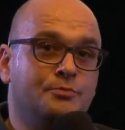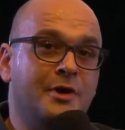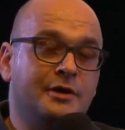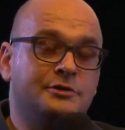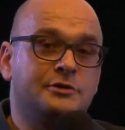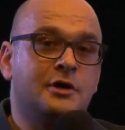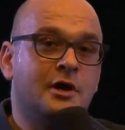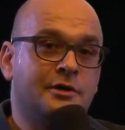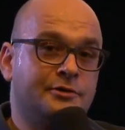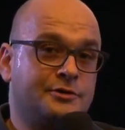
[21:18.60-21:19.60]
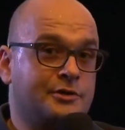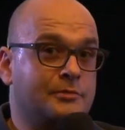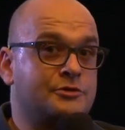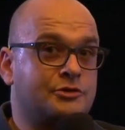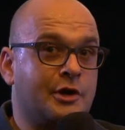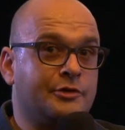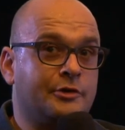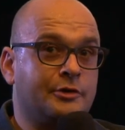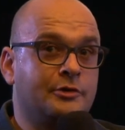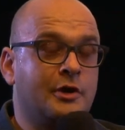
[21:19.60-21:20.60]
meets the same
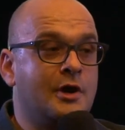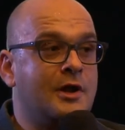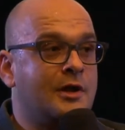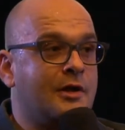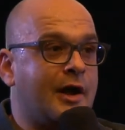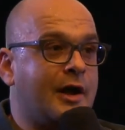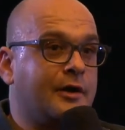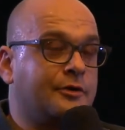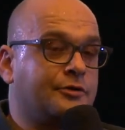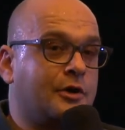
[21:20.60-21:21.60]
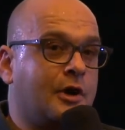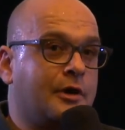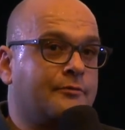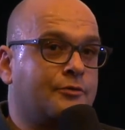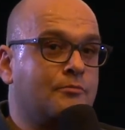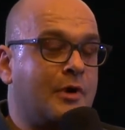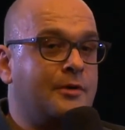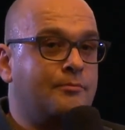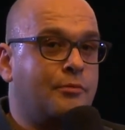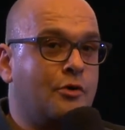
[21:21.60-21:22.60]
standard? And from
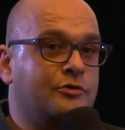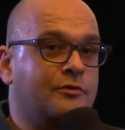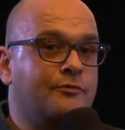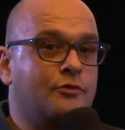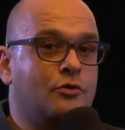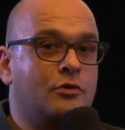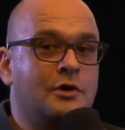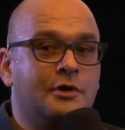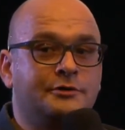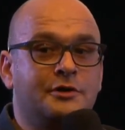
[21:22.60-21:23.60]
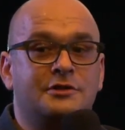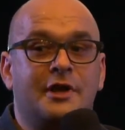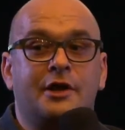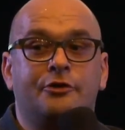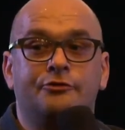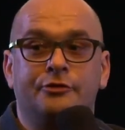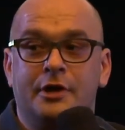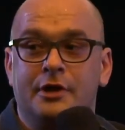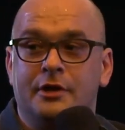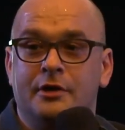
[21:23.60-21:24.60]
my point of view, this is like a
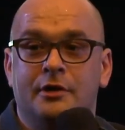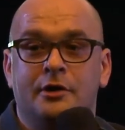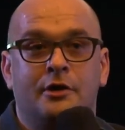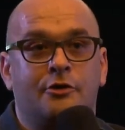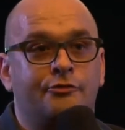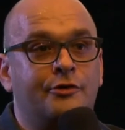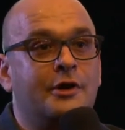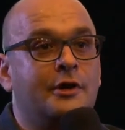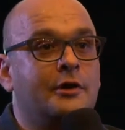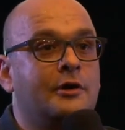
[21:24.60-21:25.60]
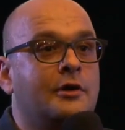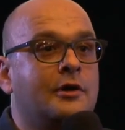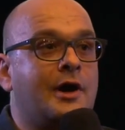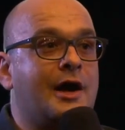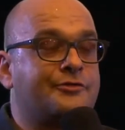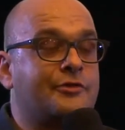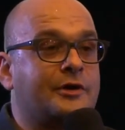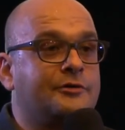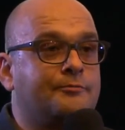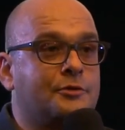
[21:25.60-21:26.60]
really, really
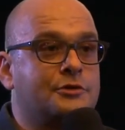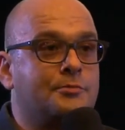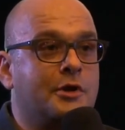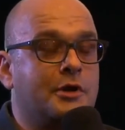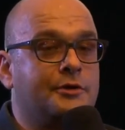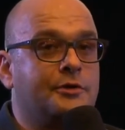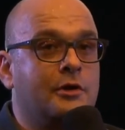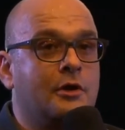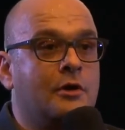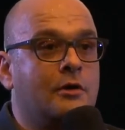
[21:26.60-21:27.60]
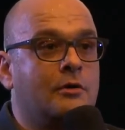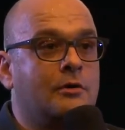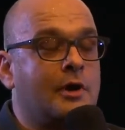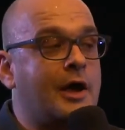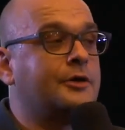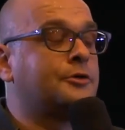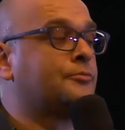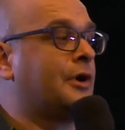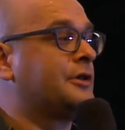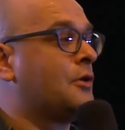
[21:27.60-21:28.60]
attractive possibility. And
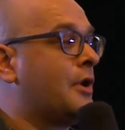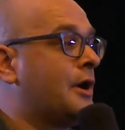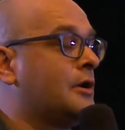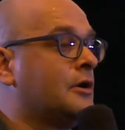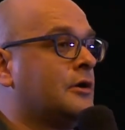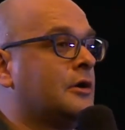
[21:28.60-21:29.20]
by the way,